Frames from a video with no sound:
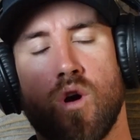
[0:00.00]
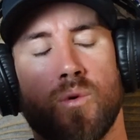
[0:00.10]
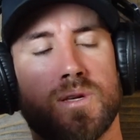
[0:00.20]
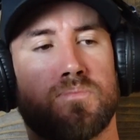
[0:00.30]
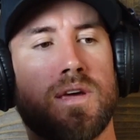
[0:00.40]
will
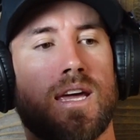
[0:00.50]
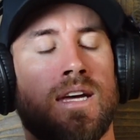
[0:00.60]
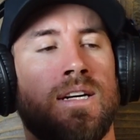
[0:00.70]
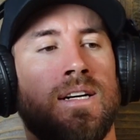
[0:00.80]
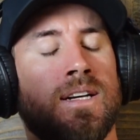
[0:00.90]
always
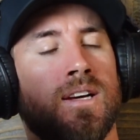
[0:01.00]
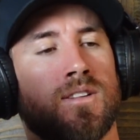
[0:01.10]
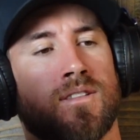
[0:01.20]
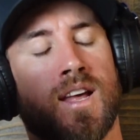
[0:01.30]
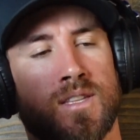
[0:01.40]
be.
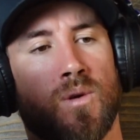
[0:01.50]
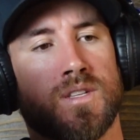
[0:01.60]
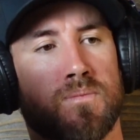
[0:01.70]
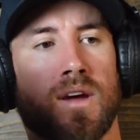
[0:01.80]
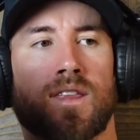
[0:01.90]
So that's
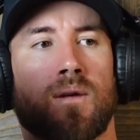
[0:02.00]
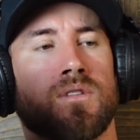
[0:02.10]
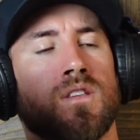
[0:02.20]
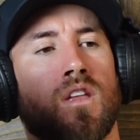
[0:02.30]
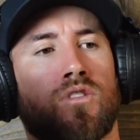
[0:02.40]
always a big thing.
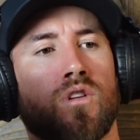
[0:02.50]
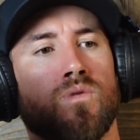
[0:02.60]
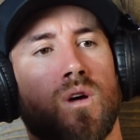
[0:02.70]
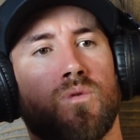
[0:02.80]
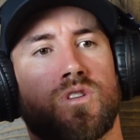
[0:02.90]
But then the
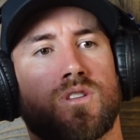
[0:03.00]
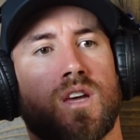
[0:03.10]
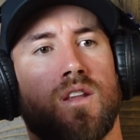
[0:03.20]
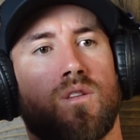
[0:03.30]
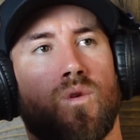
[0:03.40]
third one, which is
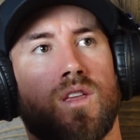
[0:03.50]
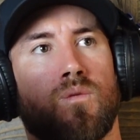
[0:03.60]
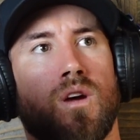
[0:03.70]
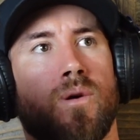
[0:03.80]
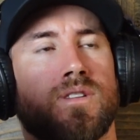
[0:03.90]
kind of the way
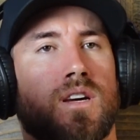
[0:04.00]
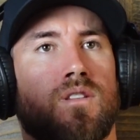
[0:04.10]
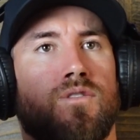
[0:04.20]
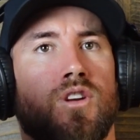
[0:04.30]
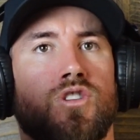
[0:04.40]
that we always
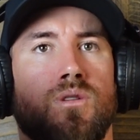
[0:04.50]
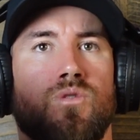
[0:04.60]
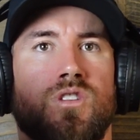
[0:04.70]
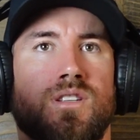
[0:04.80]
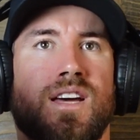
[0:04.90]
like to finish it,
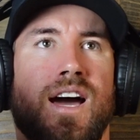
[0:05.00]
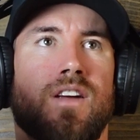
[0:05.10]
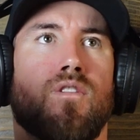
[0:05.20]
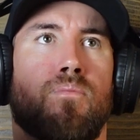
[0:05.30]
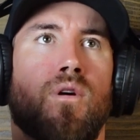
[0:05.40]
which is
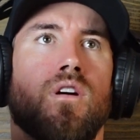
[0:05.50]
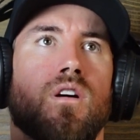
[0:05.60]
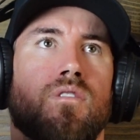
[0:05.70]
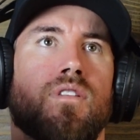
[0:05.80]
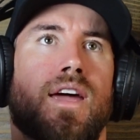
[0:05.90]
kind of a
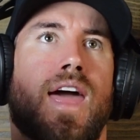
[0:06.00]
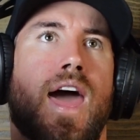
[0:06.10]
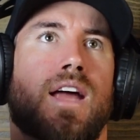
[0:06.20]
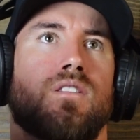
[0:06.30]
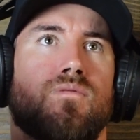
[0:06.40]
part of like
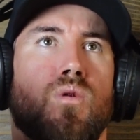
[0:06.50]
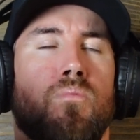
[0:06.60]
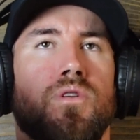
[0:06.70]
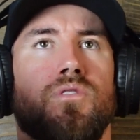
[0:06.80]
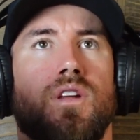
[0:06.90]
active
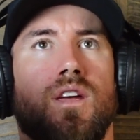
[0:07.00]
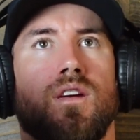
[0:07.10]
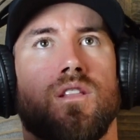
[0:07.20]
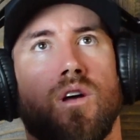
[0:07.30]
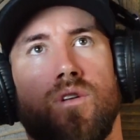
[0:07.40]

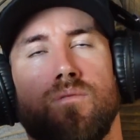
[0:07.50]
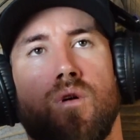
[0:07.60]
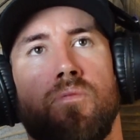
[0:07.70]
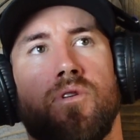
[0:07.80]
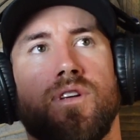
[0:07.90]
mobility and loaded
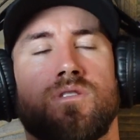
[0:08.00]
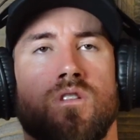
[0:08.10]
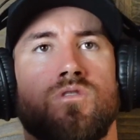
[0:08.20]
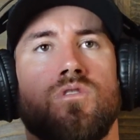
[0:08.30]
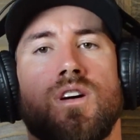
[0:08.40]
mobility, is
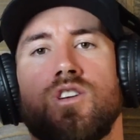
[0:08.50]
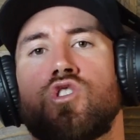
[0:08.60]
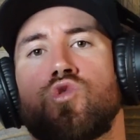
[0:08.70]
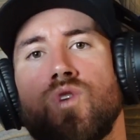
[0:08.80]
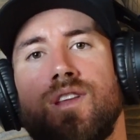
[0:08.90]
also you got to
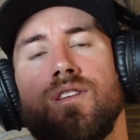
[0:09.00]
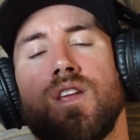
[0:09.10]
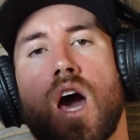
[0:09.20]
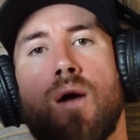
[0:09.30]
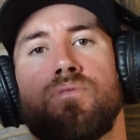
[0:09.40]

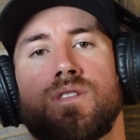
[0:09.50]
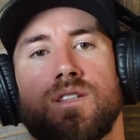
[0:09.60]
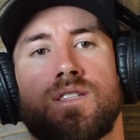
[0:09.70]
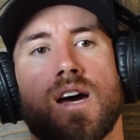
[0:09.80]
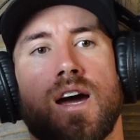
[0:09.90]
strengthen the
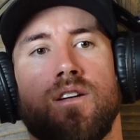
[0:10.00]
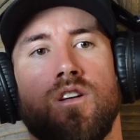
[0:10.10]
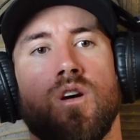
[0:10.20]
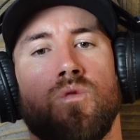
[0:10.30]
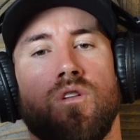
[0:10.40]
opposite side.
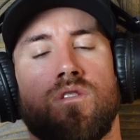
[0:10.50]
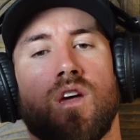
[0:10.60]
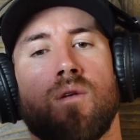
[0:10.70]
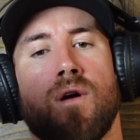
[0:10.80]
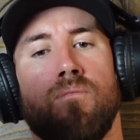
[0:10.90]
When you
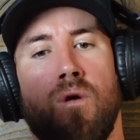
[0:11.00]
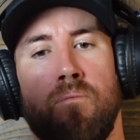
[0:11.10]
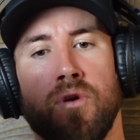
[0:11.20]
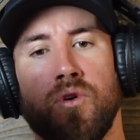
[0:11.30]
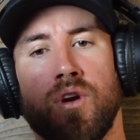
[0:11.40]
think about
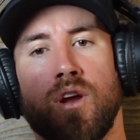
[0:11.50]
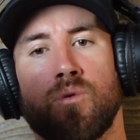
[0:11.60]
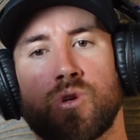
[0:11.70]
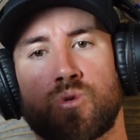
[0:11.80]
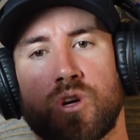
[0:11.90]
mobility
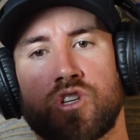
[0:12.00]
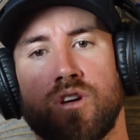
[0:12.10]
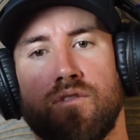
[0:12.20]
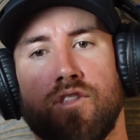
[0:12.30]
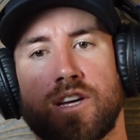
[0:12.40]
or
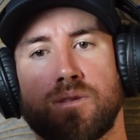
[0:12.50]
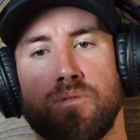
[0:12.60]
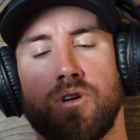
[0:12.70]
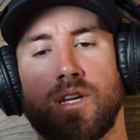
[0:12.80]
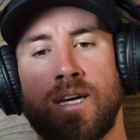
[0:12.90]
restriction and
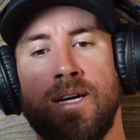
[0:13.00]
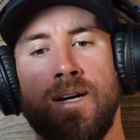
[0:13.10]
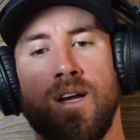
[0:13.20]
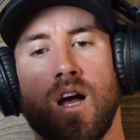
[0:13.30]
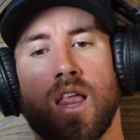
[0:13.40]
flexibility,
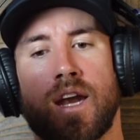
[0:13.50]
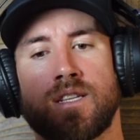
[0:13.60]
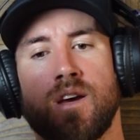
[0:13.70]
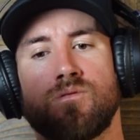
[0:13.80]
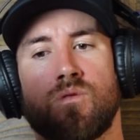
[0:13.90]
a lot
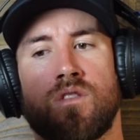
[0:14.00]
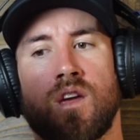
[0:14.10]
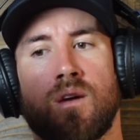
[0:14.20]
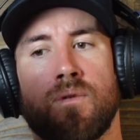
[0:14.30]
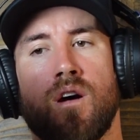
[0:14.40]
of times we
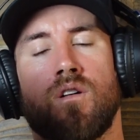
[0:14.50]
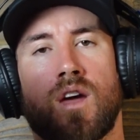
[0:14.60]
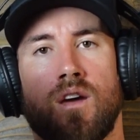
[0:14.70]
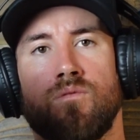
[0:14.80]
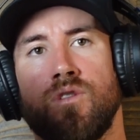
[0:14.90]
think about,
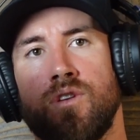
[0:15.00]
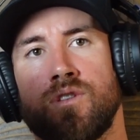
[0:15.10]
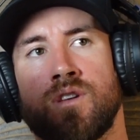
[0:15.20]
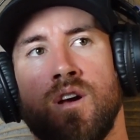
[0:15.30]
okay, well,